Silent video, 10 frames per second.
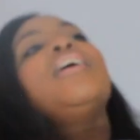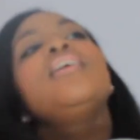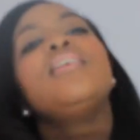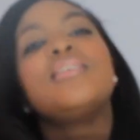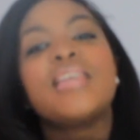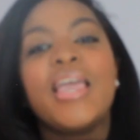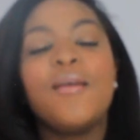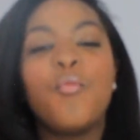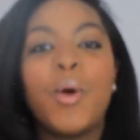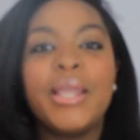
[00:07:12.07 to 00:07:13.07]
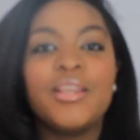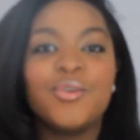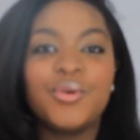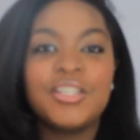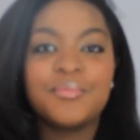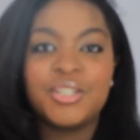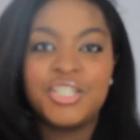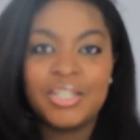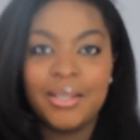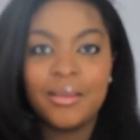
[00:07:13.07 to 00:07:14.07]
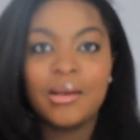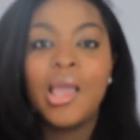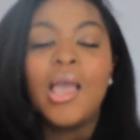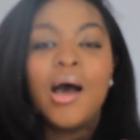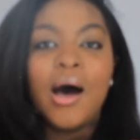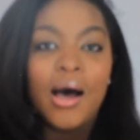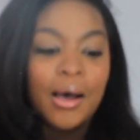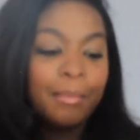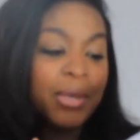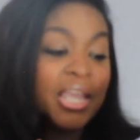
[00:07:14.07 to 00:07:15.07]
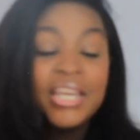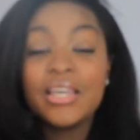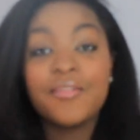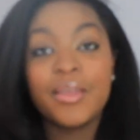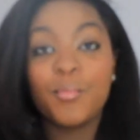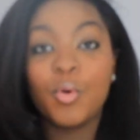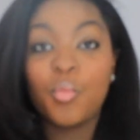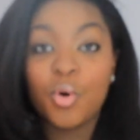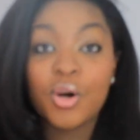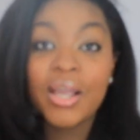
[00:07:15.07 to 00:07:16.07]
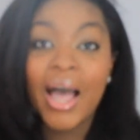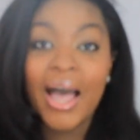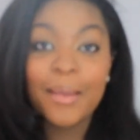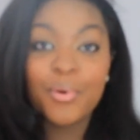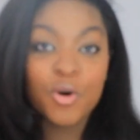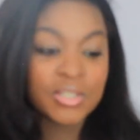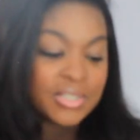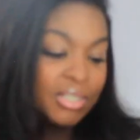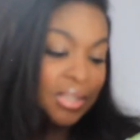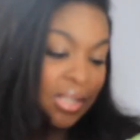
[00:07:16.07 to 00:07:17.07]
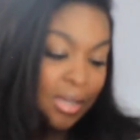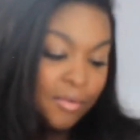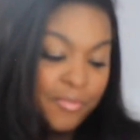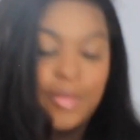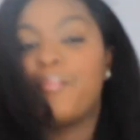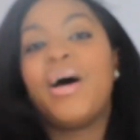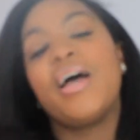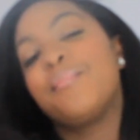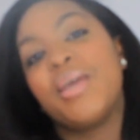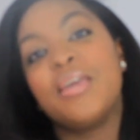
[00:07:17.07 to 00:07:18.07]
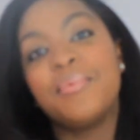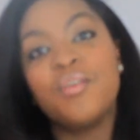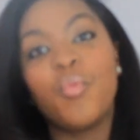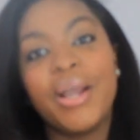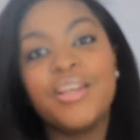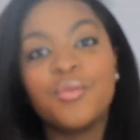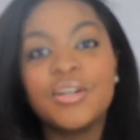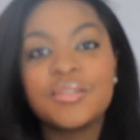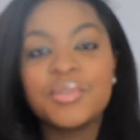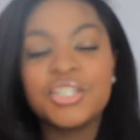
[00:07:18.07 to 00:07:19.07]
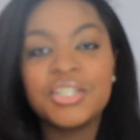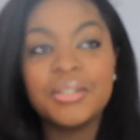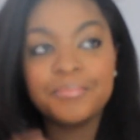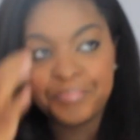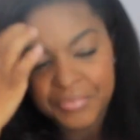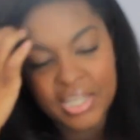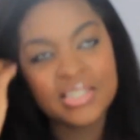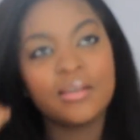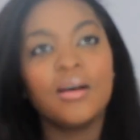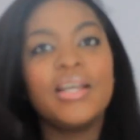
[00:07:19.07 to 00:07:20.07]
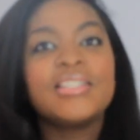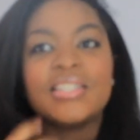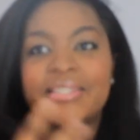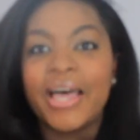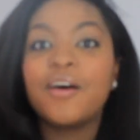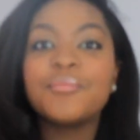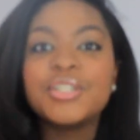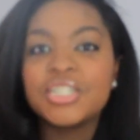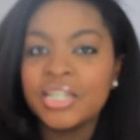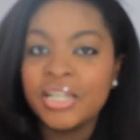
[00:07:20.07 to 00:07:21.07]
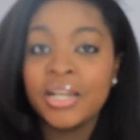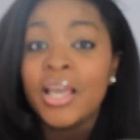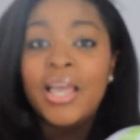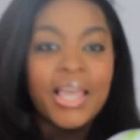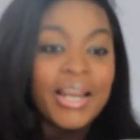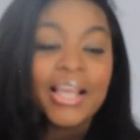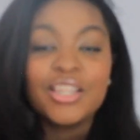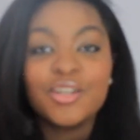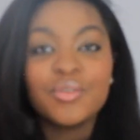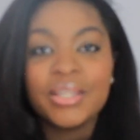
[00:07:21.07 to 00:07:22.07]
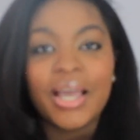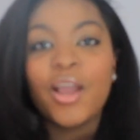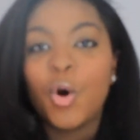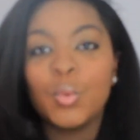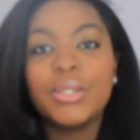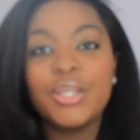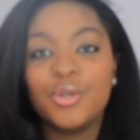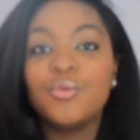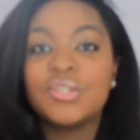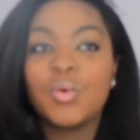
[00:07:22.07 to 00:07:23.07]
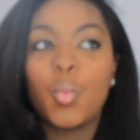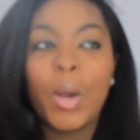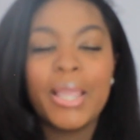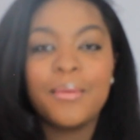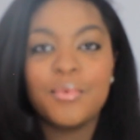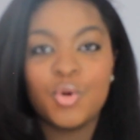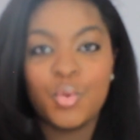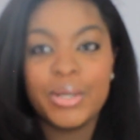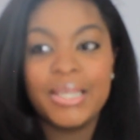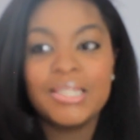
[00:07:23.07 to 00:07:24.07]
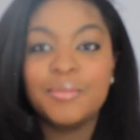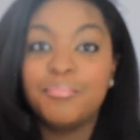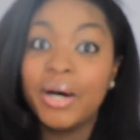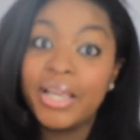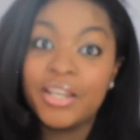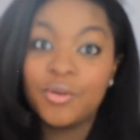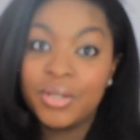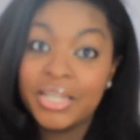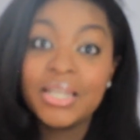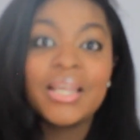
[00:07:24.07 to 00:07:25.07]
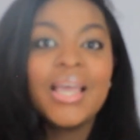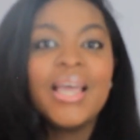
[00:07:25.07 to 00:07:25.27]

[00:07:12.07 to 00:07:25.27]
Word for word: It is a white noise machine. Um, any of them will work. I personally love the My Baby white noise machine. It's a it's a sound machine and I literally I only use the white noise button on it.